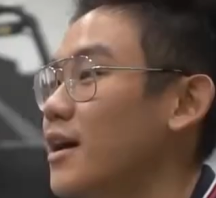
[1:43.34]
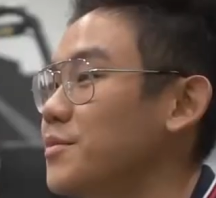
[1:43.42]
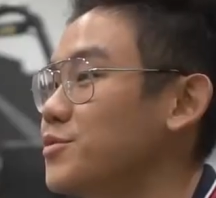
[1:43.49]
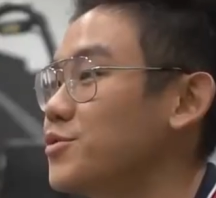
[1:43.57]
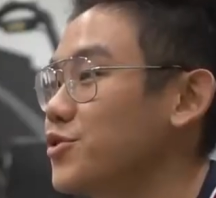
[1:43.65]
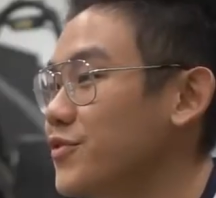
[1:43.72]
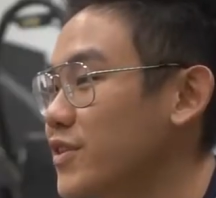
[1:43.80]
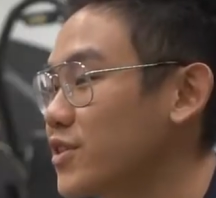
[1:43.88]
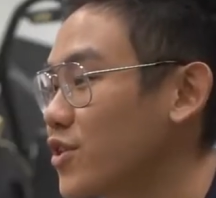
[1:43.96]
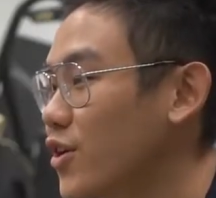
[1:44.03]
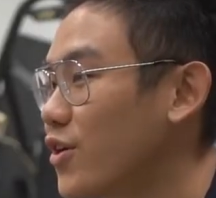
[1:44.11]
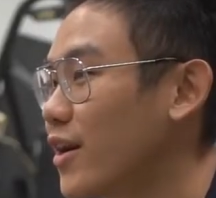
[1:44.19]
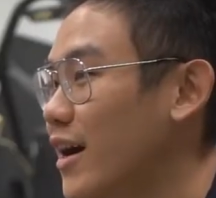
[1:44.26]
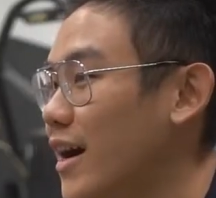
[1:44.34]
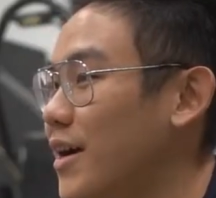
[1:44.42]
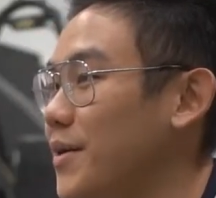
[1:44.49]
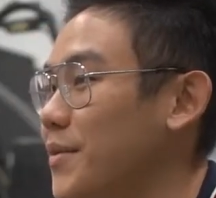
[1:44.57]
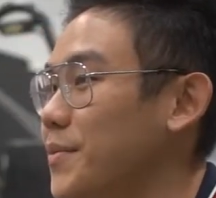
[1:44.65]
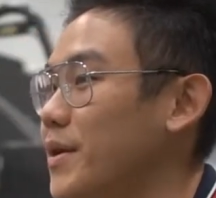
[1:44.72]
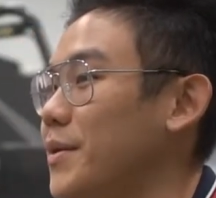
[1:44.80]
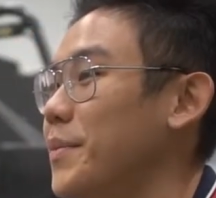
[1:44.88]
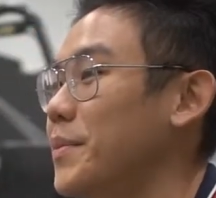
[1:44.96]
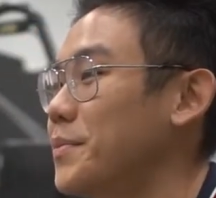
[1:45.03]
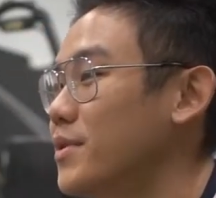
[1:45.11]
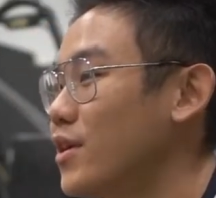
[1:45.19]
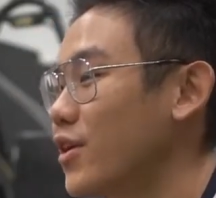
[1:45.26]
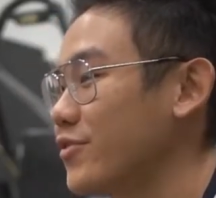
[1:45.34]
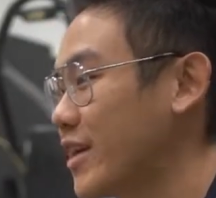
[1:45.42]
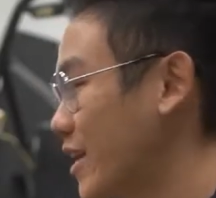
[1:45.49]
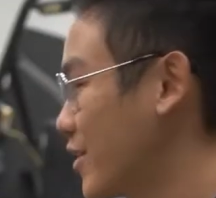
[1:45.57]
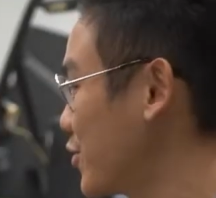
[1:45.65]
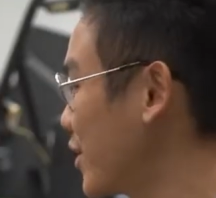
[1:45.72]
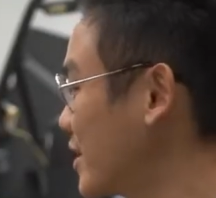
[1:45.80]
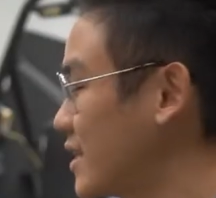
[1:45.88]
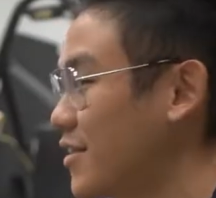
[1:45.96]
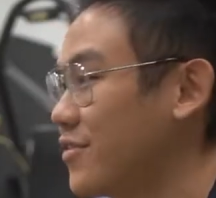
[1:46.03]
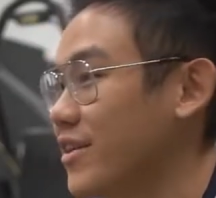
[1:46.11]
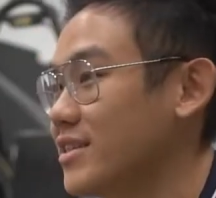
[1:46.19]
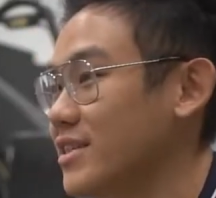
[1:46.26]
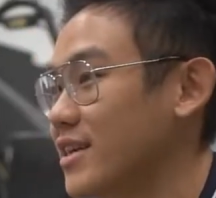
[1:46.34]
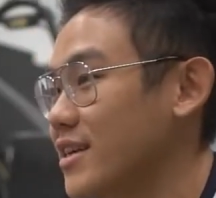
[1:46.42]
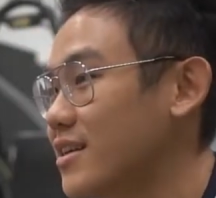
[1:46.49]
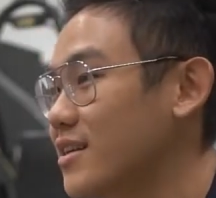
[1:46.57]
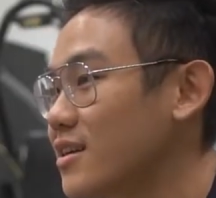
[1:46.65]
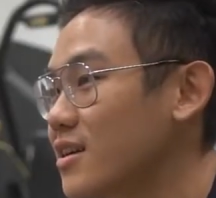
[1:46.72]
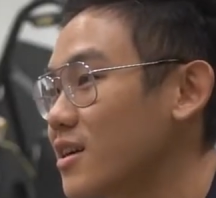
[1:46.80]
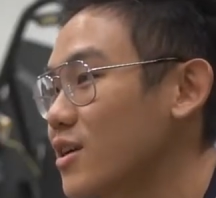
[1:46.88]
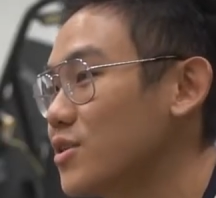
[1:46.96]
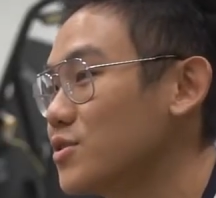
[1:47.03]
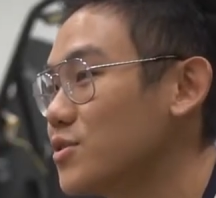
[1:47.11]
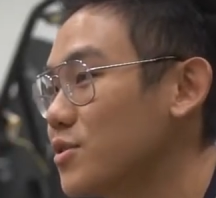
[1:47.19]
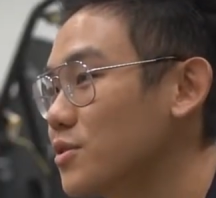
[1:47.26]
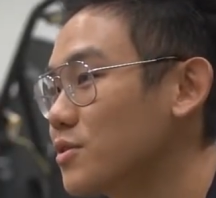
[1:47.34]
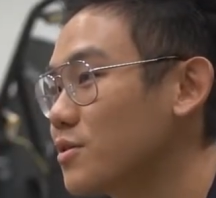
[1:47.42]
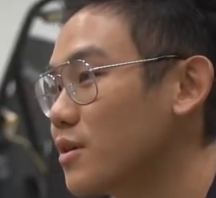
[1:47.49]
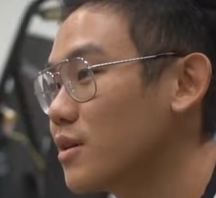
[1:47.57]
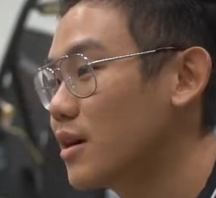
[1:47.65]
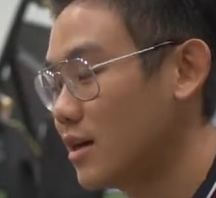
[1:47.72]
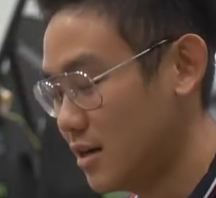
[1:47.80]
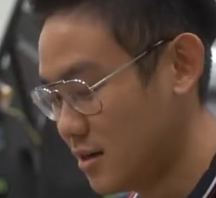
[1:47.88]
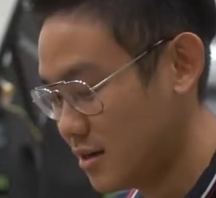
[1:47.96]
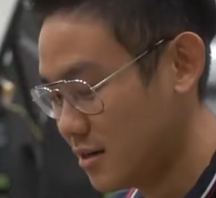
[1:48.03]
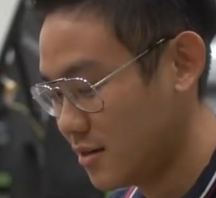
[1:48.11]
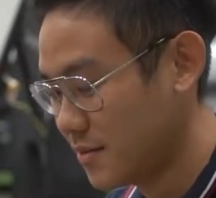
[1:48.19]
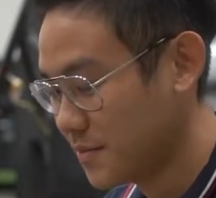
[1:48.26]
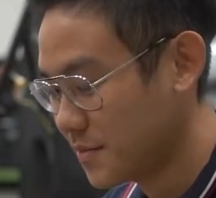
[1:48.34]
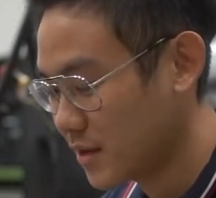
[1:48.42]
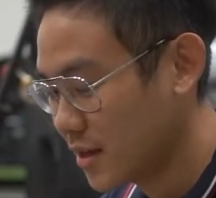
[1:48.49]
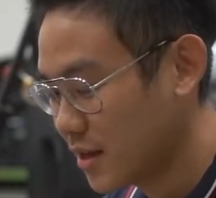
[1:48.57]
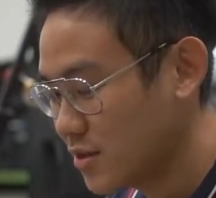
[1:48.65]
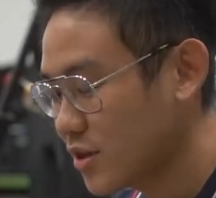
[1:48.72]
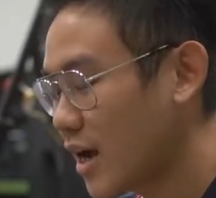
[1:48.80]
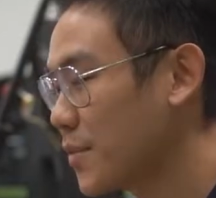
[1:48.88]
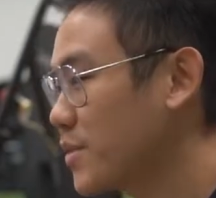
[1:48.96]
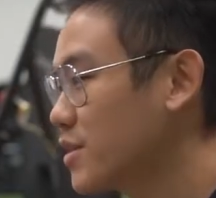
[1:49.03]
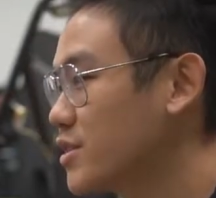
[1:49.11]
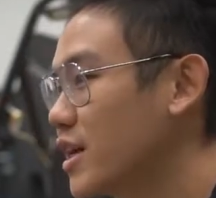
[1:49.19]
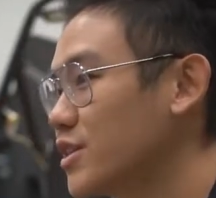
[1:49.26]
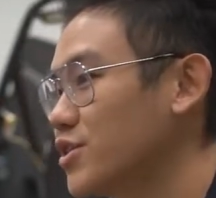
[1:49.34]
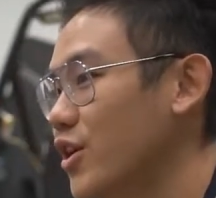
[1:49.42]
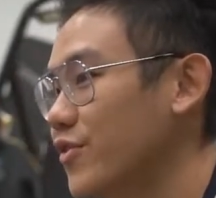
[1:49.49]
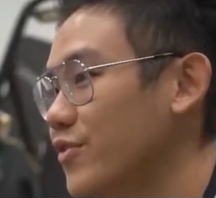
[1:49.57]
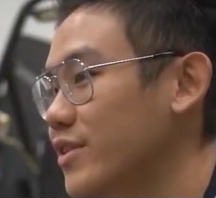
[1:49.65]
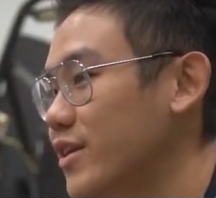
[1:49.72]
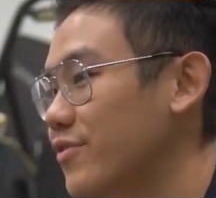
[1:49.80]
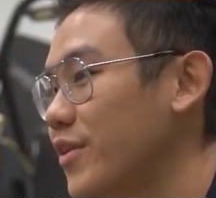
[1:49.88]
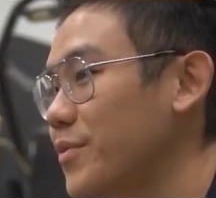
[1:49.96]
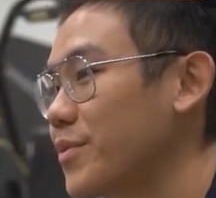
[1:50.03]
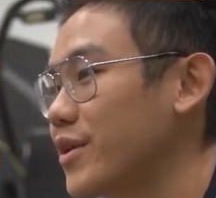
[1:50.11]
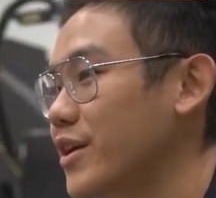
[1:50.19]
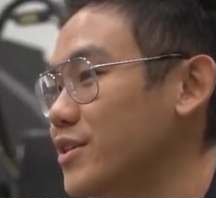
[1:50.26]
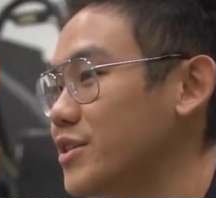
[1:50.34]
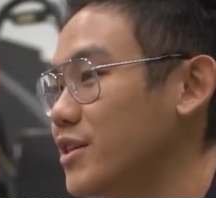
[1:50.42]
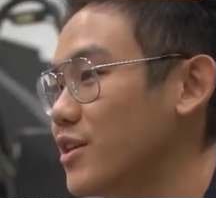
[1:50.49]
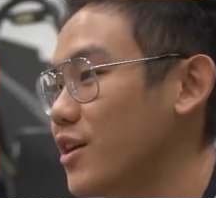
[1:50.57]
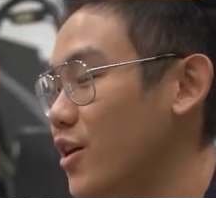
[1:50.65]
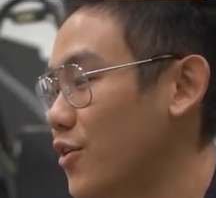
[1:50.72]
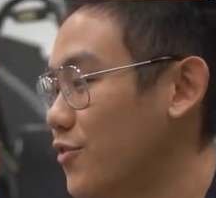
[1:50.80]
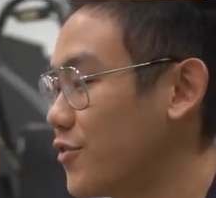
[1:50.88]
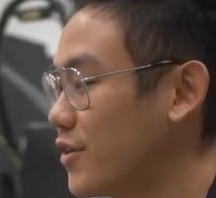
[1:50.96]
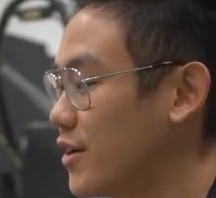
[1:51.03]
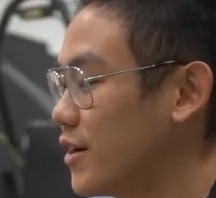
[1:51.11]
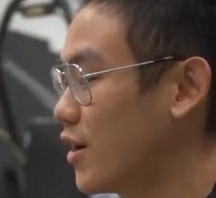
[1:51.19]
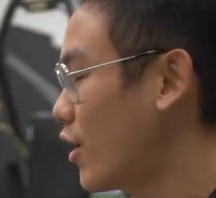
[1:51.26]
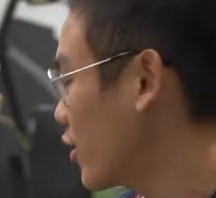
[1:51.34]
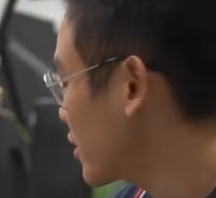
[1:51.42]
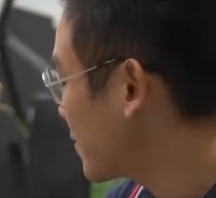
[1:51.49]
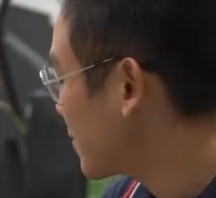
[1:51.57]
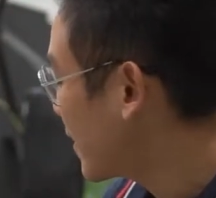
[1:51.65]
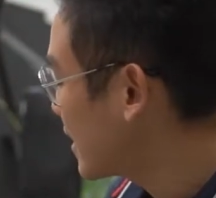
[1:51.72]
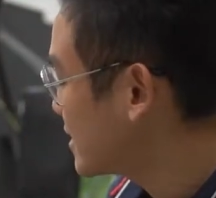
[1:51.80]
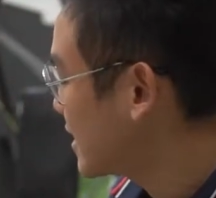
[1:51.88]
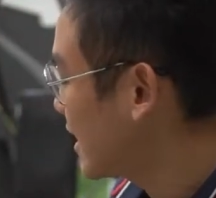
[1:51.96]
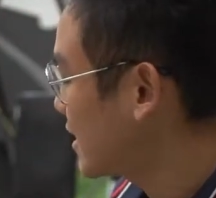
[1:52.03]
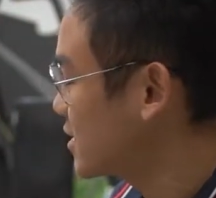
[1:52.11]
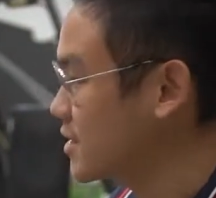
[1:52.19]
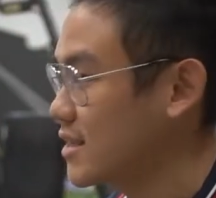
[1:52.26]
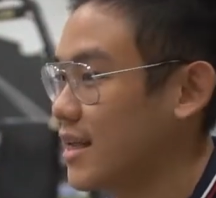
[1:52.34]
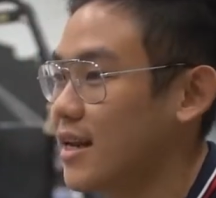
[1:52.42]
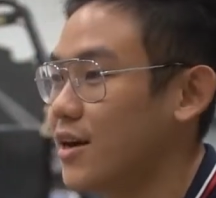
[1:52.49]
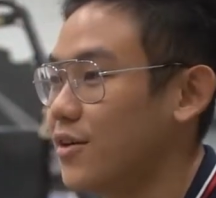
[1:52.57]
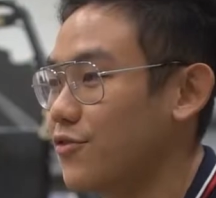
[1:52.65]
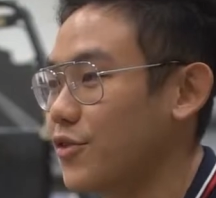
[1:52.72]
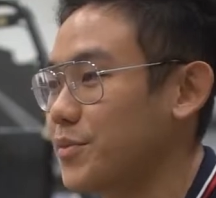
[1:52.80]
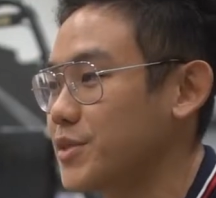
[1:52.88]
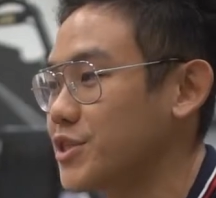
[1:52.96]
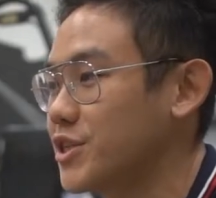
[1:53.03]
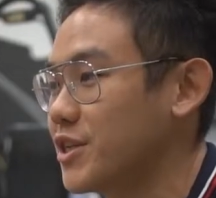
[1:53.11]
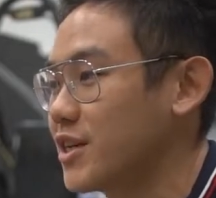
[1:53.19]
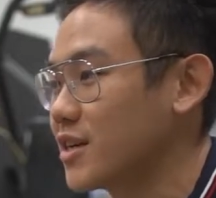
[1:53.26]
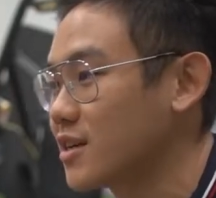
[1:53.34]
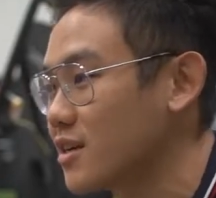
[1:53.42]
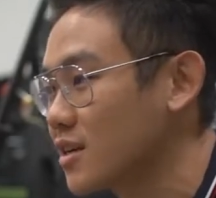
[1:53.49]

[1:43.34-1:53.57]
I'm Joven Tong. I'm a member of the NUS FSAE. So I'm in charge of the fabrication of all the parts that is sent out for machining.